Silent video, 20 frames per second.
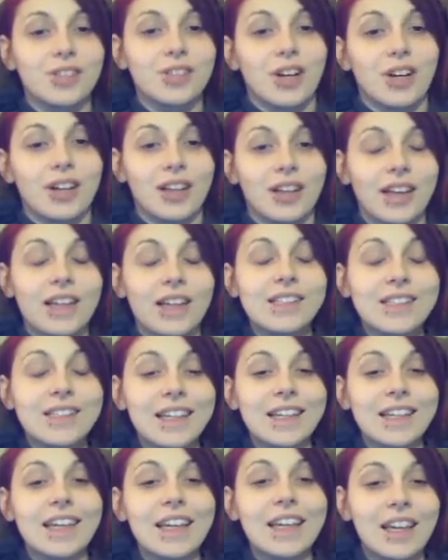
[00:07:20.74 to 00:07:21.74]
Sorry, like, he's,
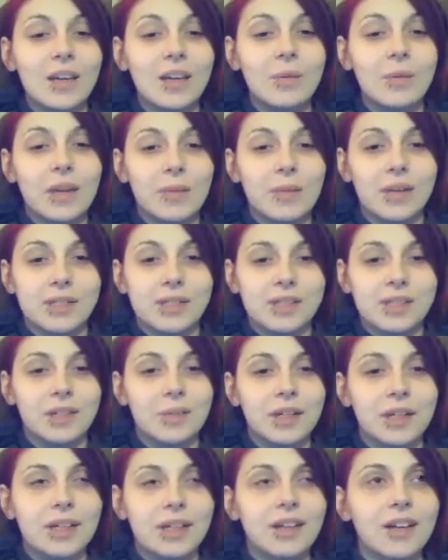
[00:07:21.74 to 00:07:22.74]
like, kicking me in my
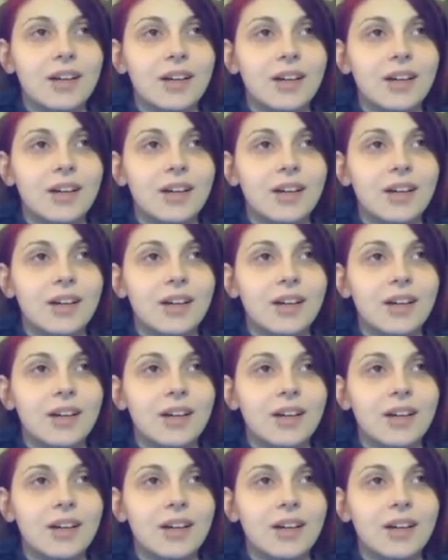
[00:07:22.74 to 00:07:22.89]
stomach.